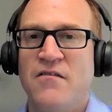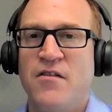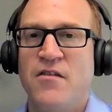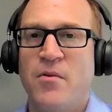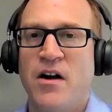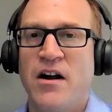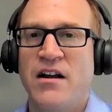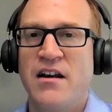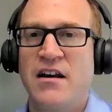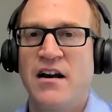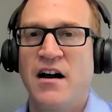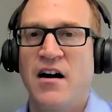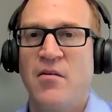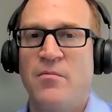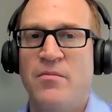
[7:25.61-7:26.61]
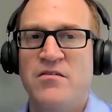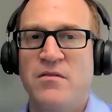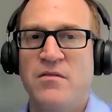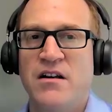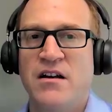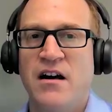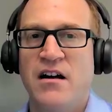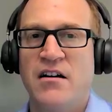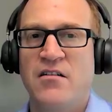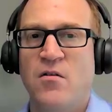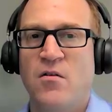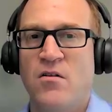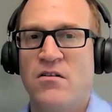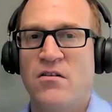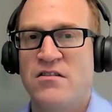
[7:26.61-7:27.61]
if you're breaking it out between
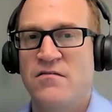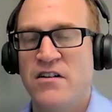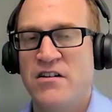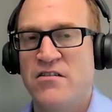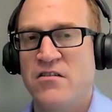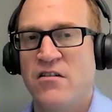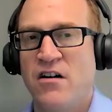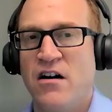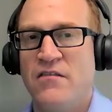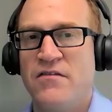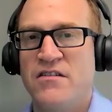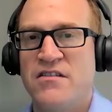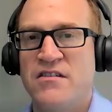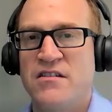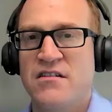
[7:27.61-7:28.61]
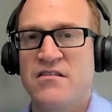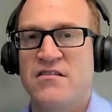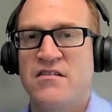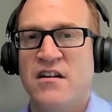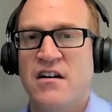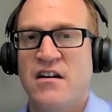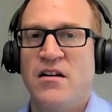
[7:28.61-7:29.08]
headquarters and regional offices,